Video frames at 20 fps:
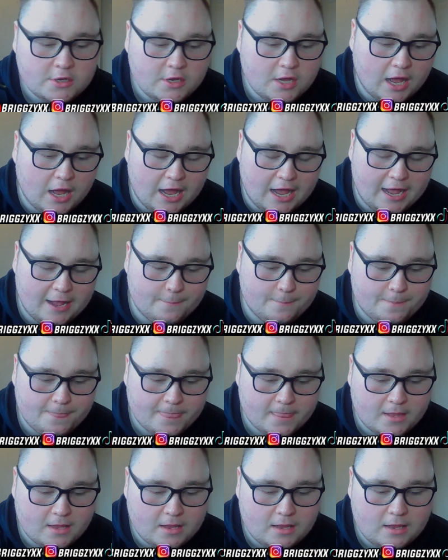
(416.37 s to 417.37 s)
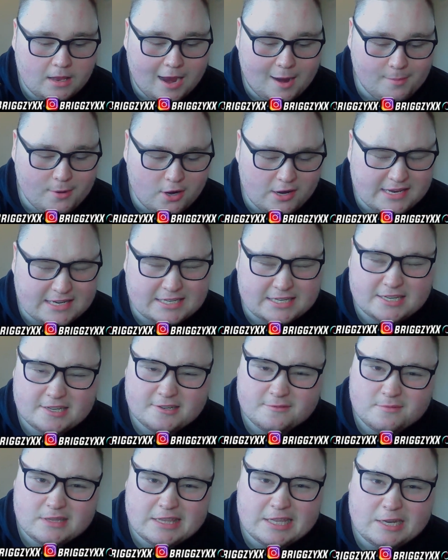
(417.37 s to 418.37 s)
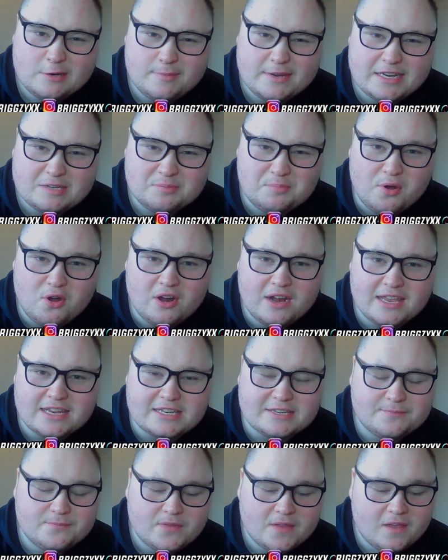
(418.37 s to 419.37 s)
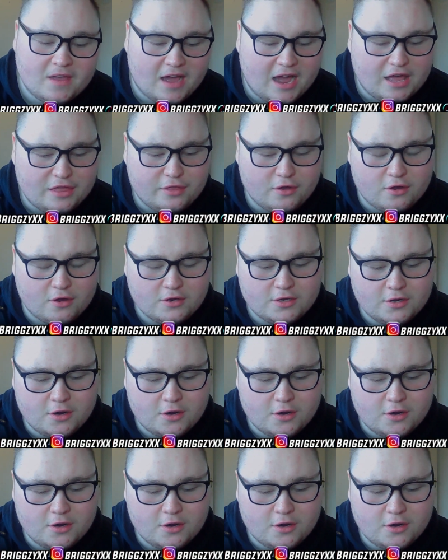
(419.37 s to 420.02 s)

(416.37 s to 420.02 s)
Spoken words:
I'll be honest, a little bit disappointed. I thought, you